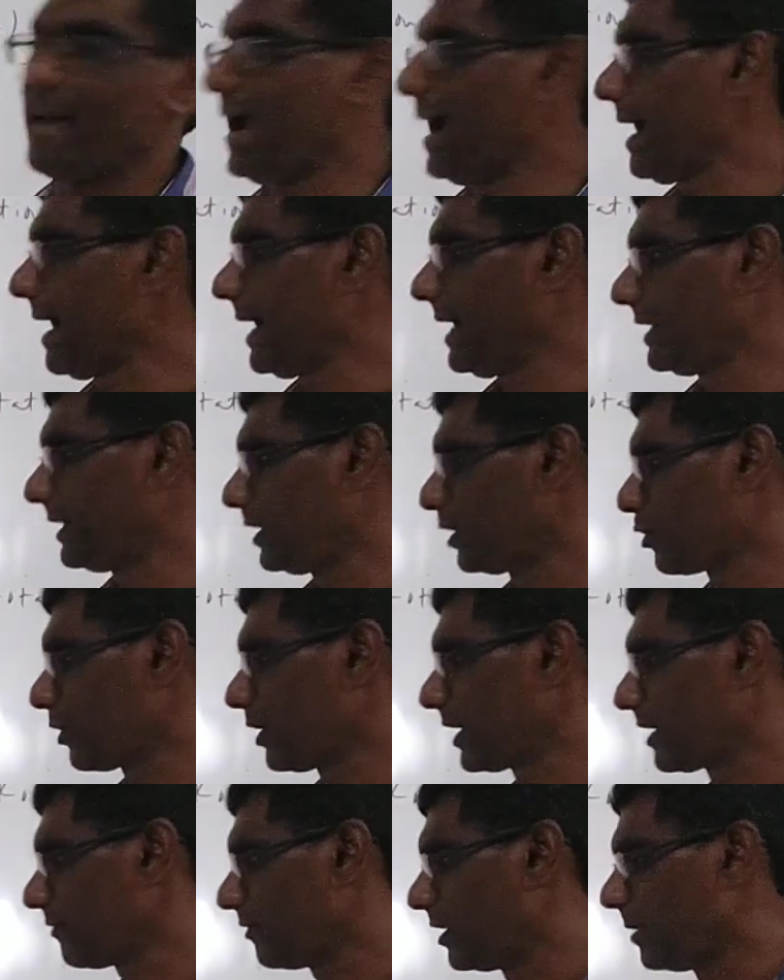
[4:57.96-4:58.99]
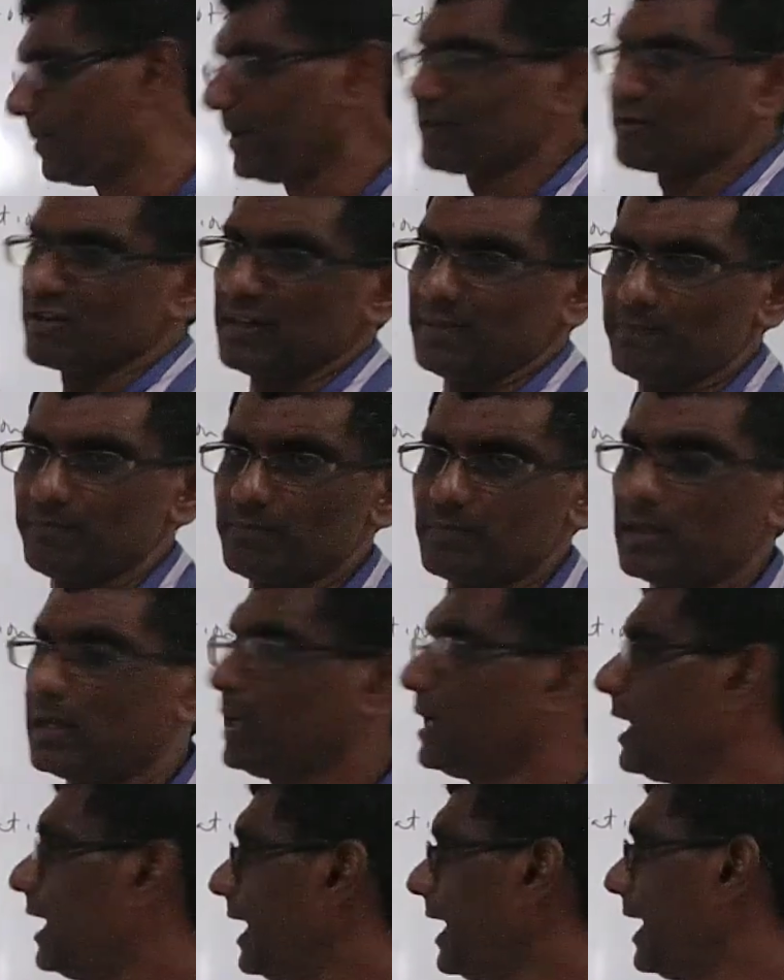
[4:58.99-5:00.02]
and connect with the battery.
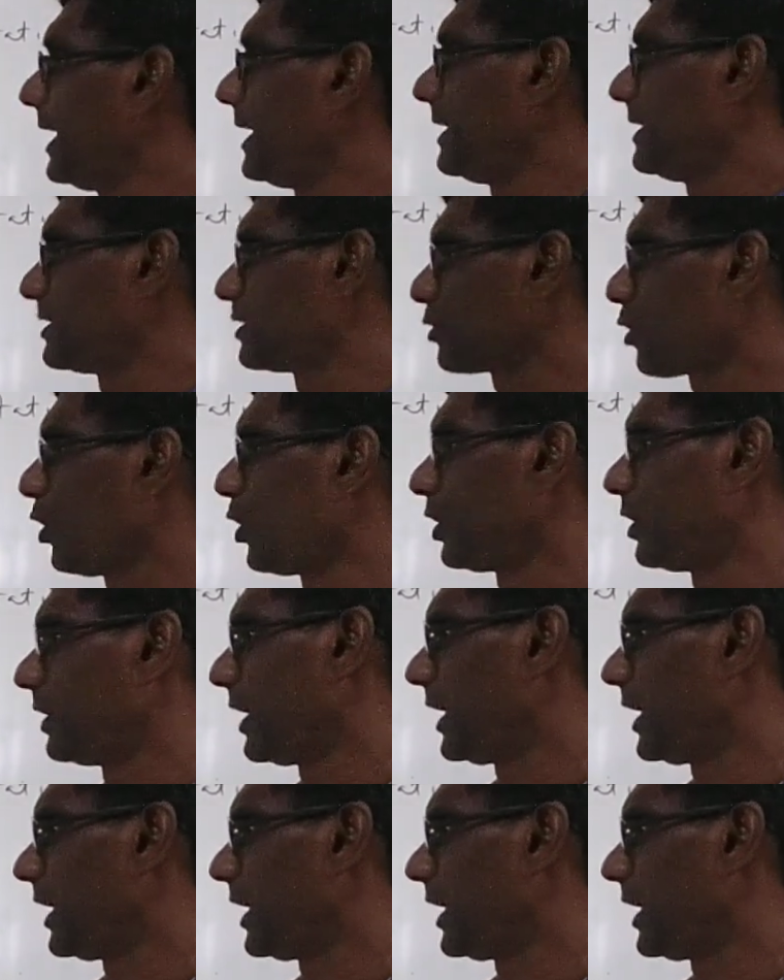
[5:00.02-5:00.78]
and this coil